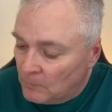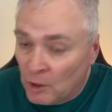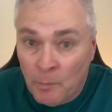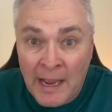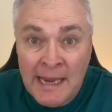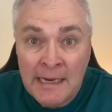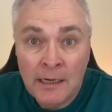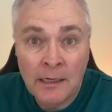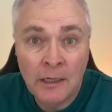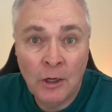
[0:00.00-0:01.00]
You may
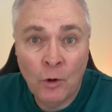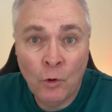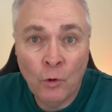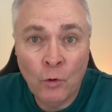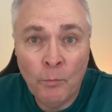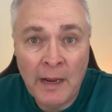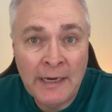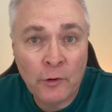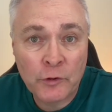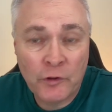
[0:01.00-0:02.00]
or may
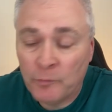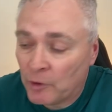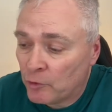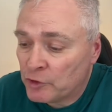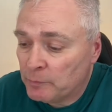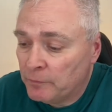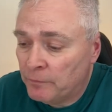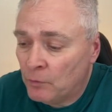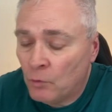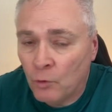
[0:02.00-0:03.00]
not have come across it
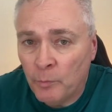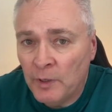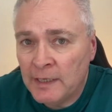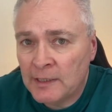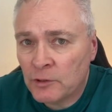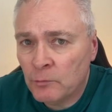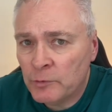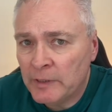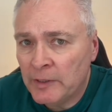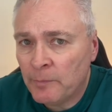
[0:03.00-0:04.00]
before, but it's
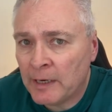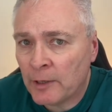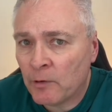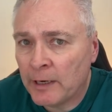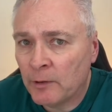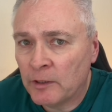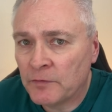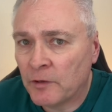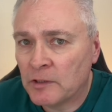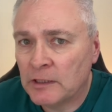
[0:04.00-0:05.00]
always been in the background as
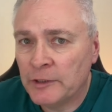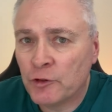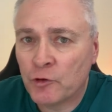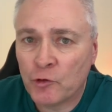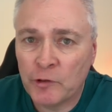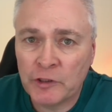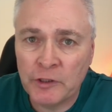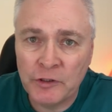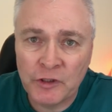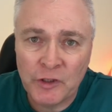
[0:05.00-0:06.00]
far as literature is
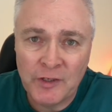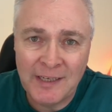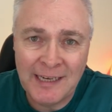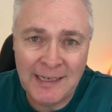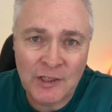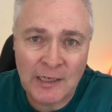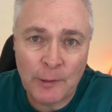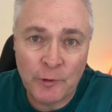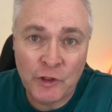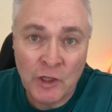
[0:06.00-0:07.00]
concerned in the English
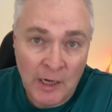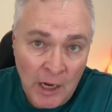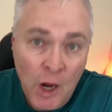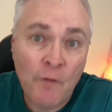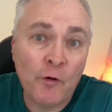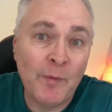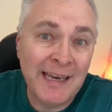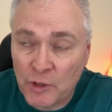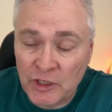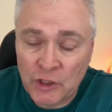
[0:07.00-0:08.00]
language from a
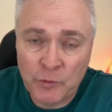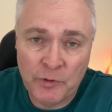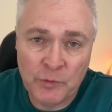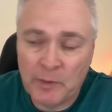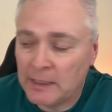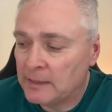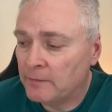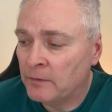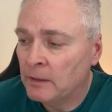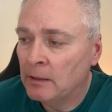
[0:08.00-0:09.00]
British perspective.